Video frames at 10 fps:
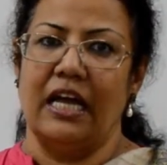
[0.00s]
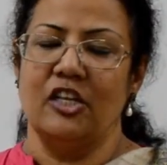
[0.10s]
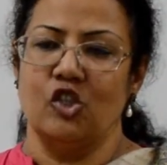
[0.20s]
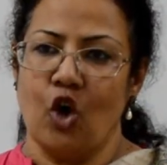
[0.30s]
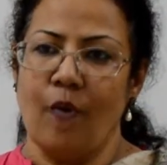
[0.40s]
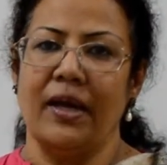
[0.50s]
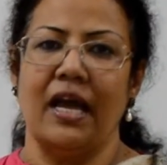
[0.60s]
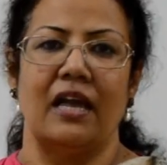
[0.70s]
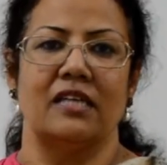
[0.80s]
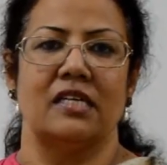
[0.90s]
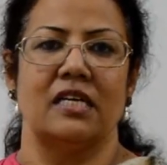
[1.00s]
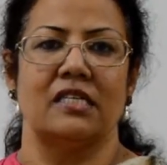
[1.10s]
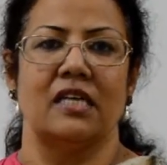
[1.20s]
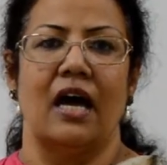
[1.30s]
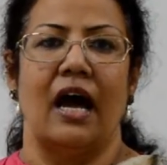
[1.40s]
In job
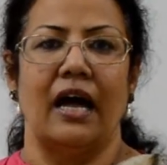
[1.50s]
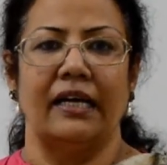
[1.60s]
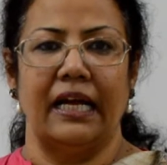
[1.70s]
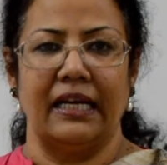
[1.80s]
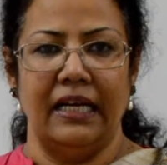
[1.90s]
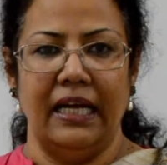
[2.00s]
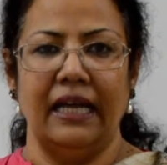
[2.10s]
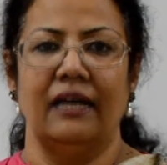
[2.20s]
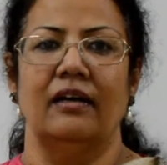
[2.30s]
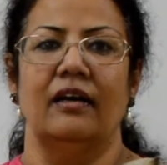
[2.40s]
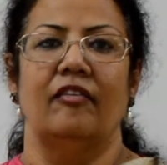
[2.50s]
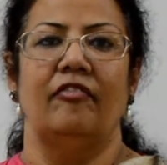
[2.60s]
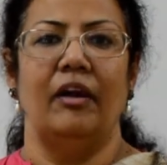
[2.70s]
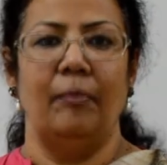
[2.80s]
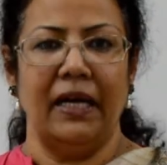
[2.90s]
analysis, a technique
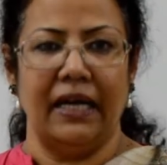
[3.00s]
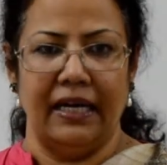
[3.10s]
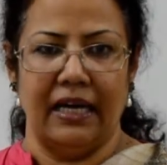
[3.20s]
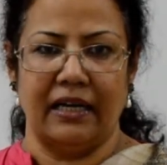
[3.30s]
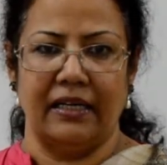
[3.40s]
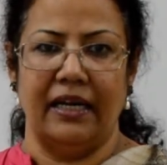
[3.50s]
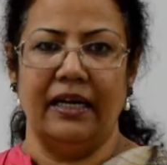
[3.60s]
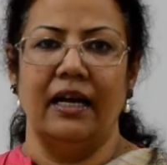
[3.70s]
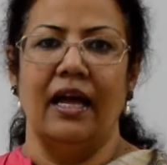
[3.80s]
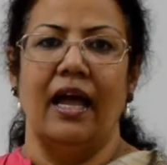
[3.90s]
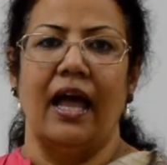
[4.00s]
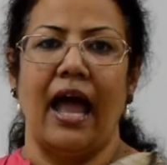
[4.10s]
will be conducted,